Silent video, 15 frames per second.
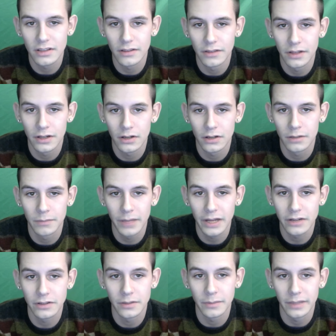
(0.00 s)
that are
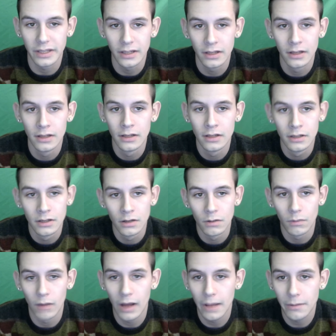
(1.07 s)
better than me.
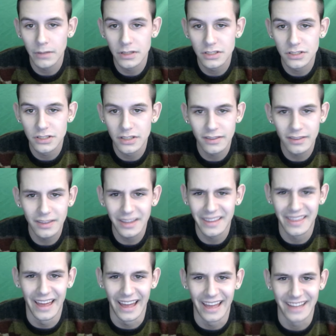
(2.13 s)
Why would she think
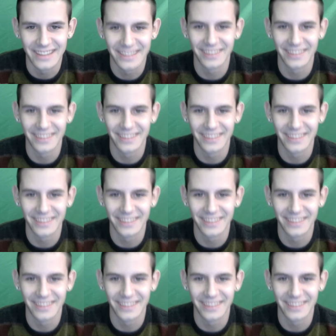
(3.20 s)
that?